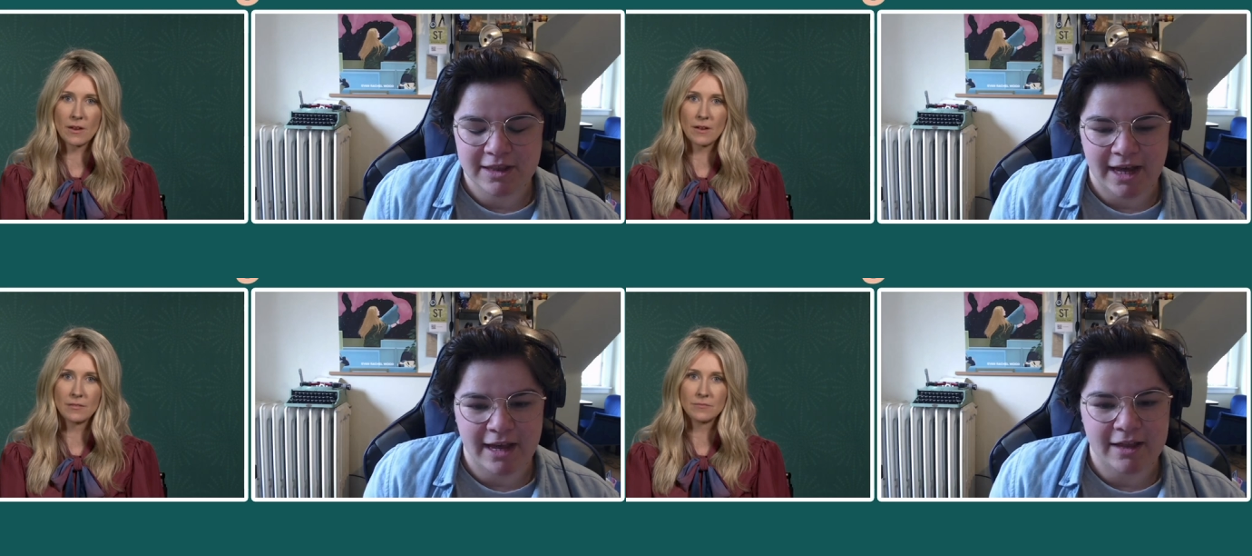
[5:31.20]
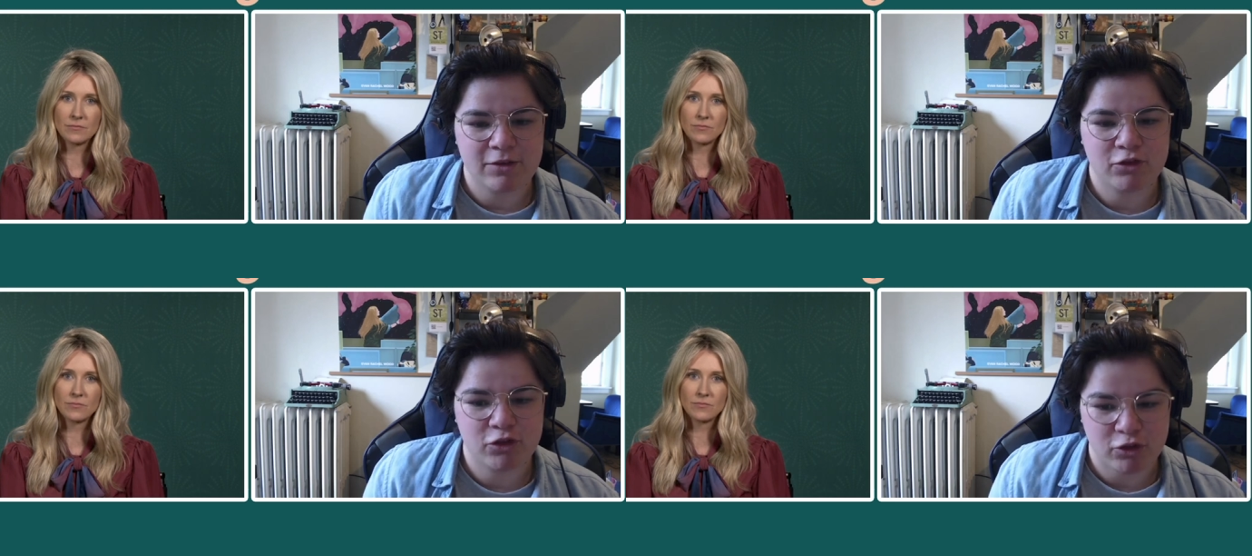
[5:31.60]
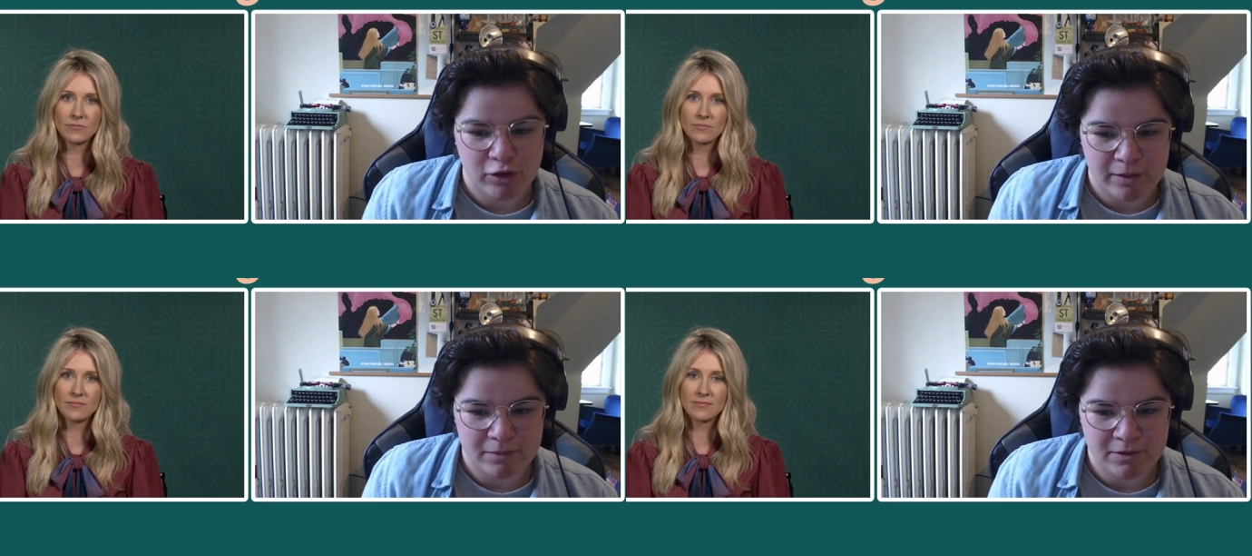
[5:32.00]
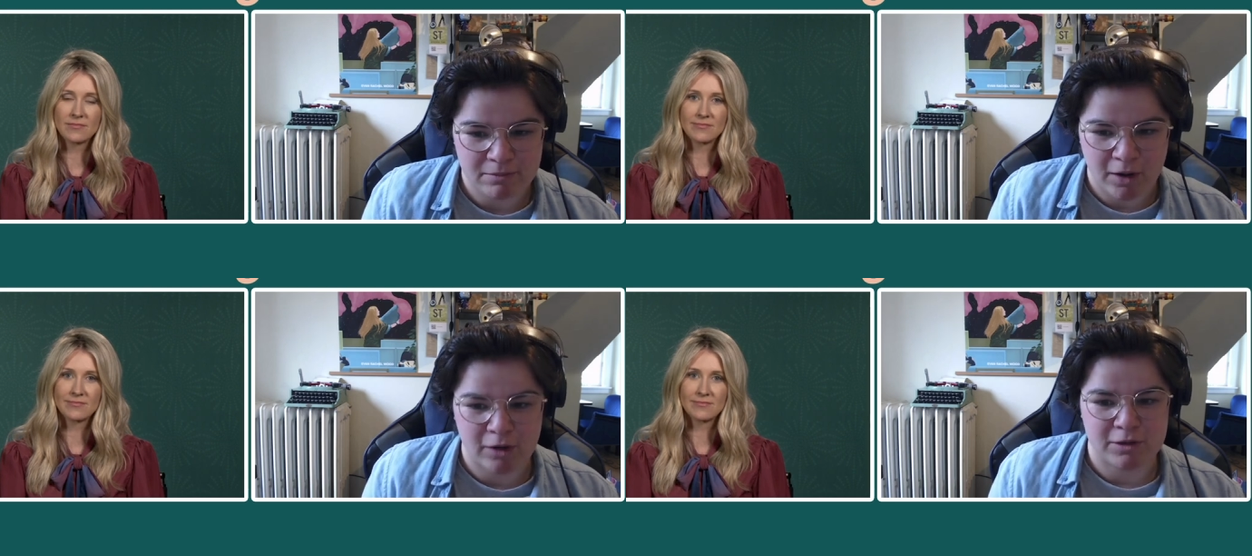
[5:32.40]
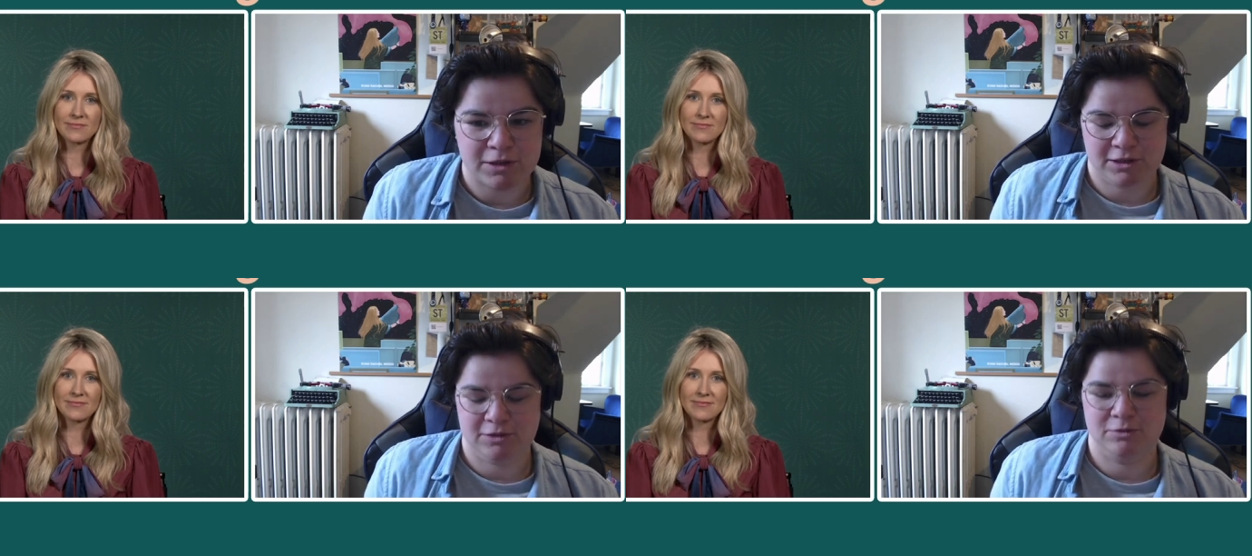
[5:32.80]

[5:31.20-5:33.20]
Speaker 1: that screamed Margaret to you?